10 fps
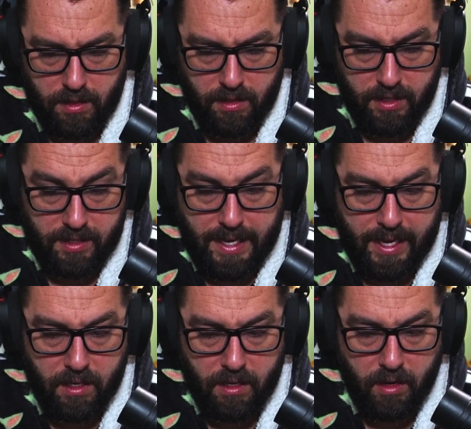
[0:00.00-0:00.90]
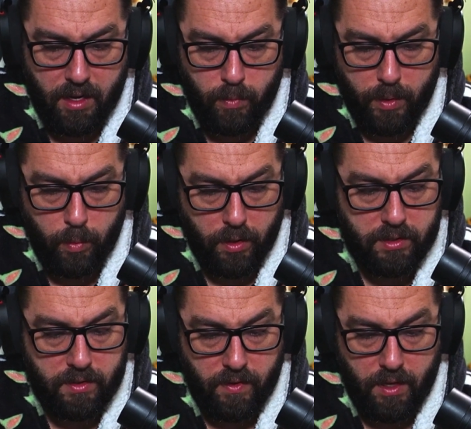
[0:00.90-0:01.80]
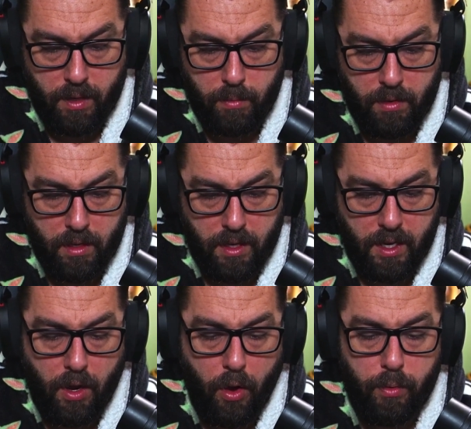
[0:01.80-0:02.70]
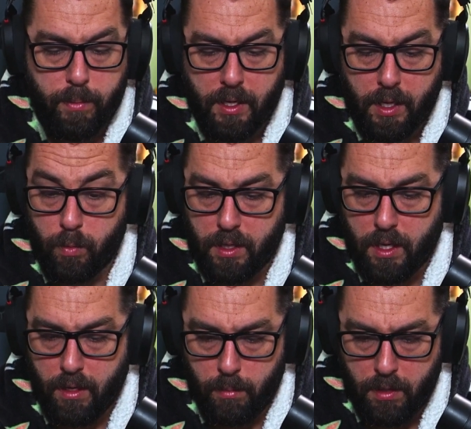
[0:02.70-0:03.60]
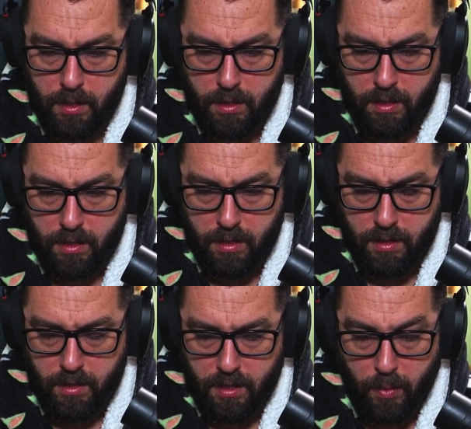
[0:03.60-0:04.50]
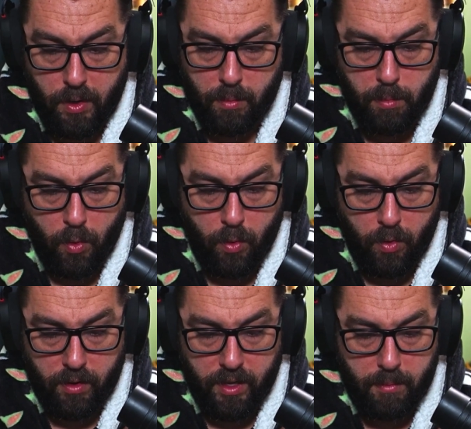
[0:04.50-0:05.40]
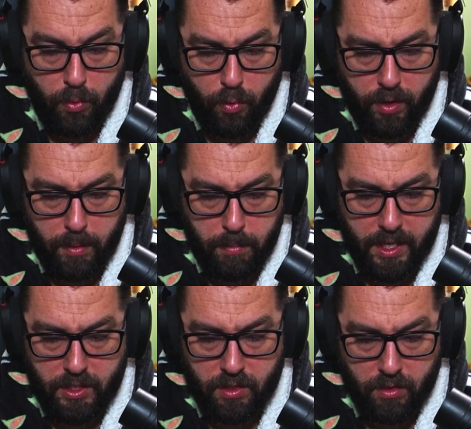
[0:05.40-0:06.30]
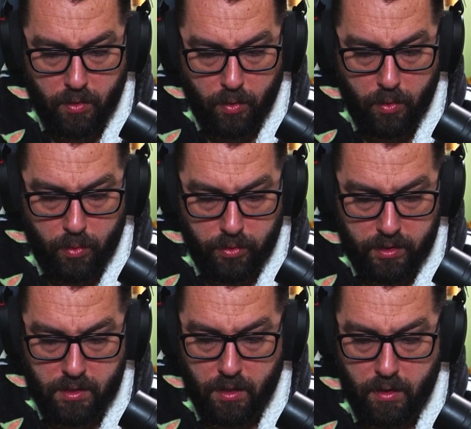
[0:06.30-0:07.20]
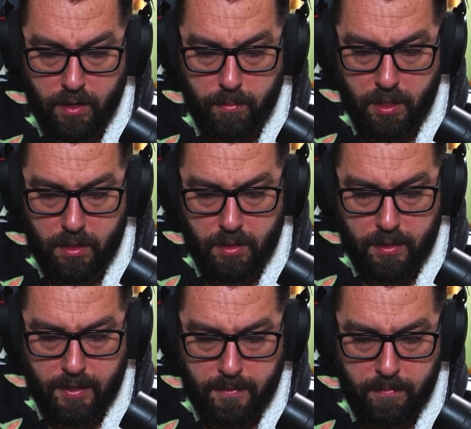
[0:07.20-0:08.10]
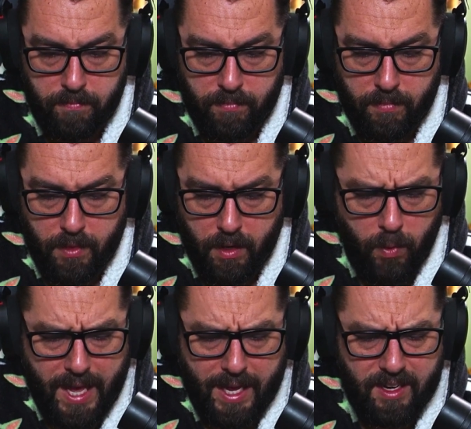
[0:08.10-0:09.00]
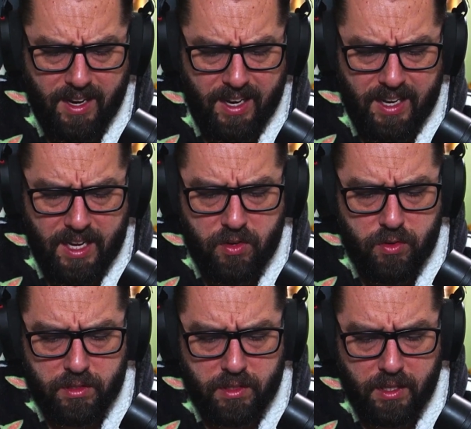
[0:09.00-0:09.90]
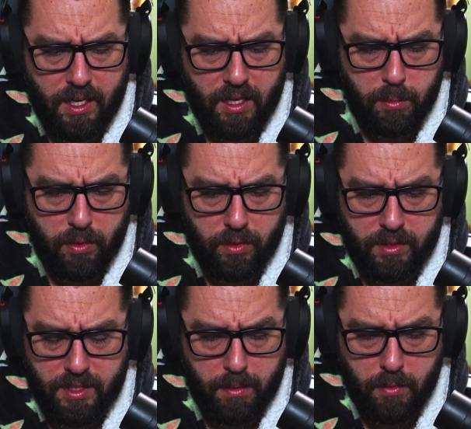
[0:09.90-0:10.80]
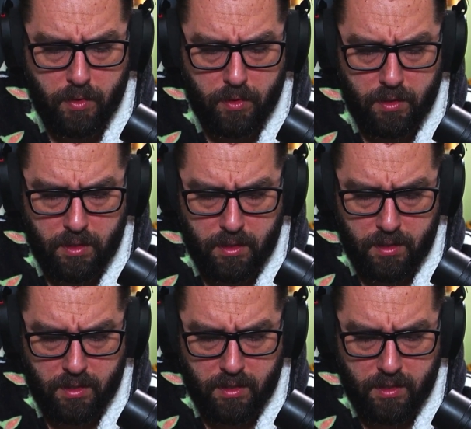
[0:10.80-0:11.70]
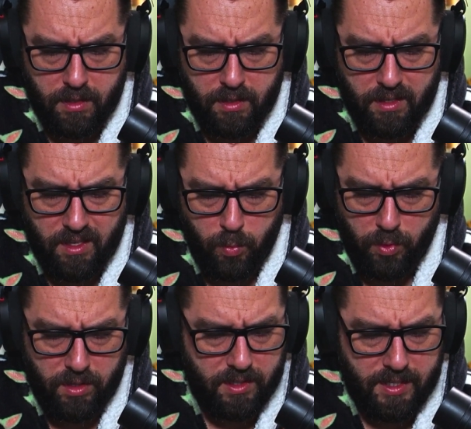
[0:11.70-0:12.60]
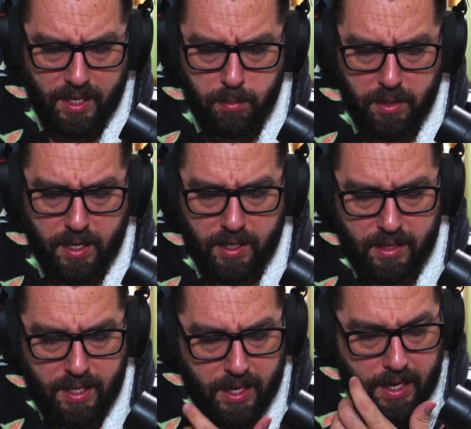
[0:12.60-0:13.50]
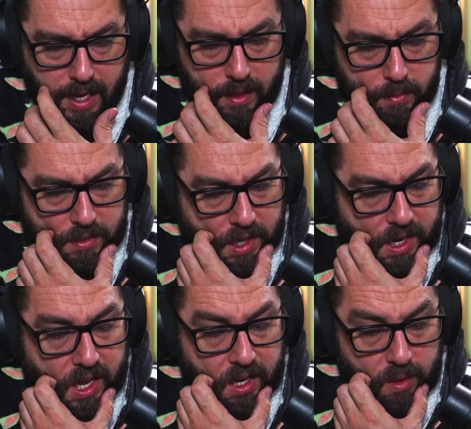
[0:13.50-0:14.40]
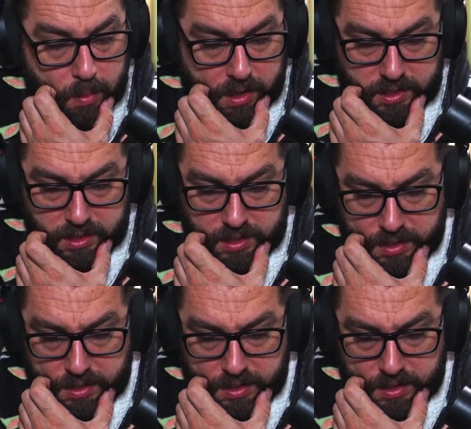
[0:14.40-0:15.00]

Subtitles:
And day and night we watched for him and hoped he would come. And we got more and more impatient all the time. We hadn't any interest in the other boys anymore and wouldn't take part in their games and enterprises.